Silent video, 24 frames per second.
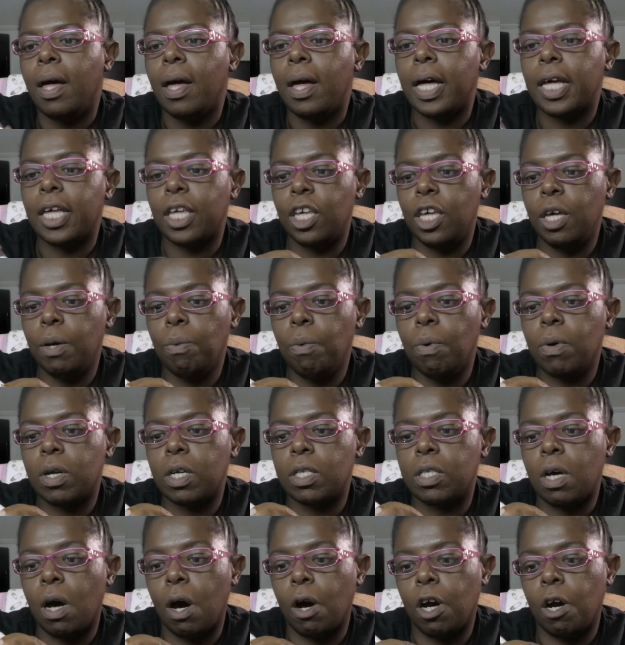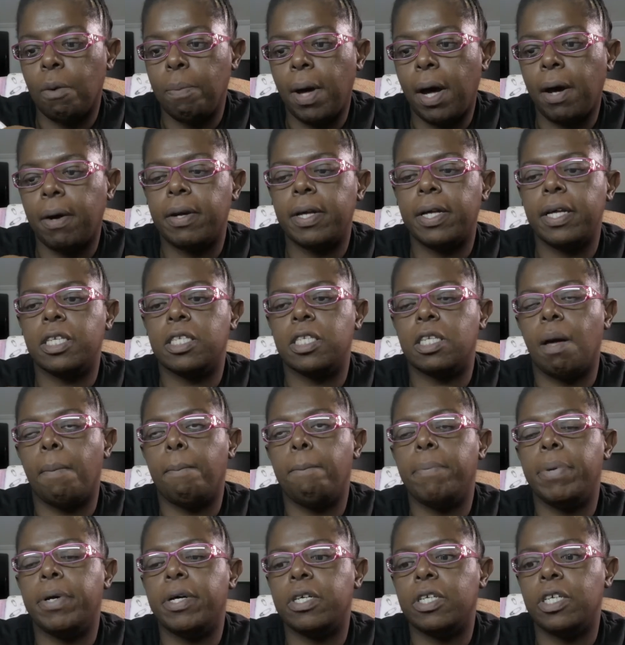And you want to talk about is
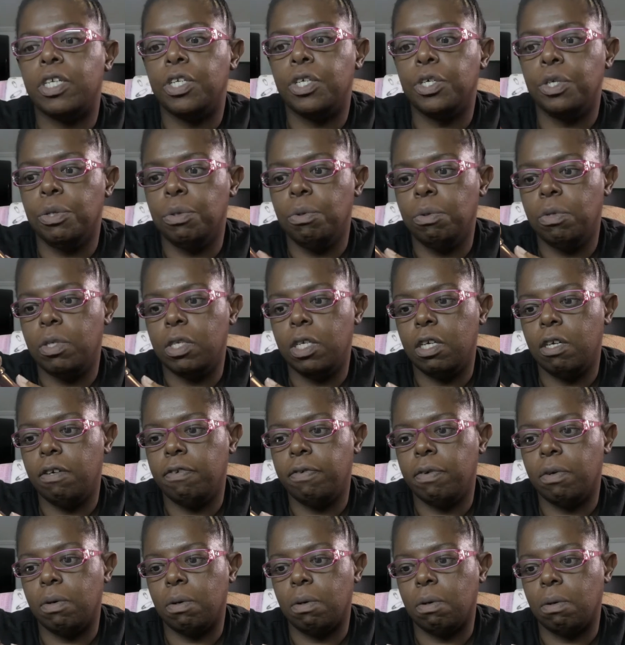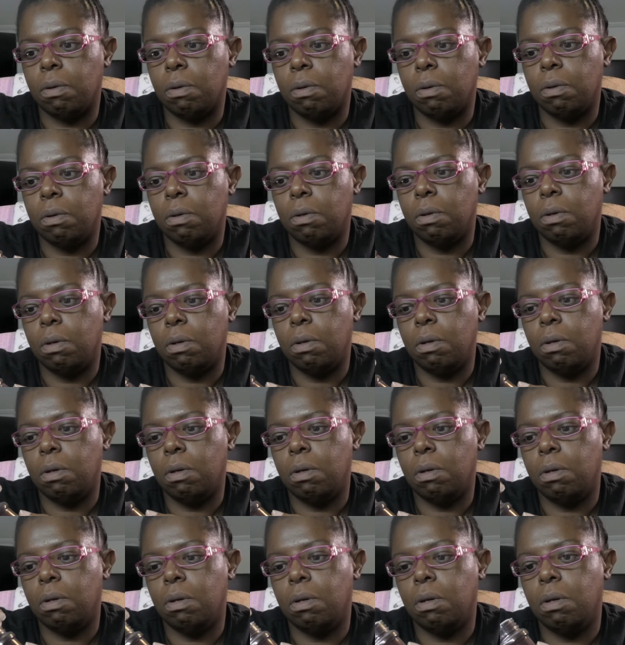beautiful.
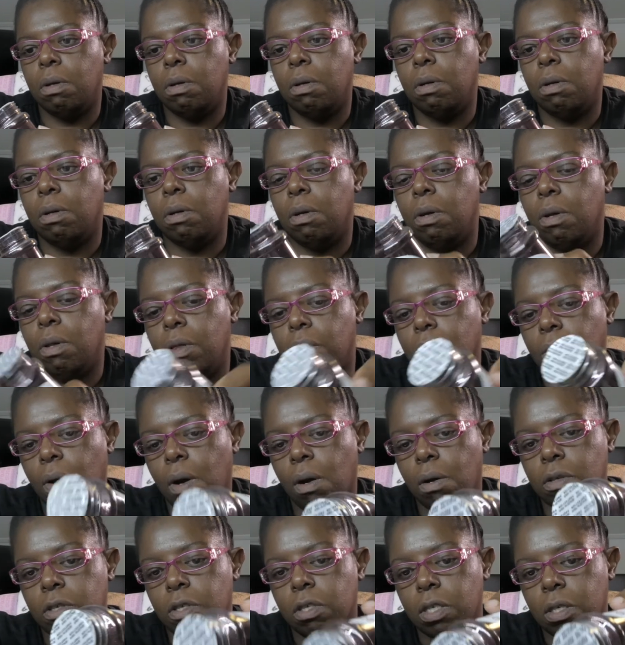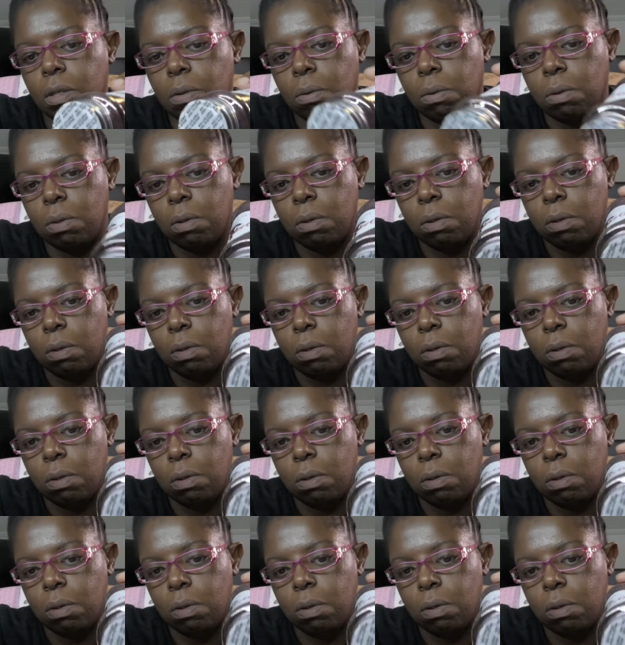They're all sealed.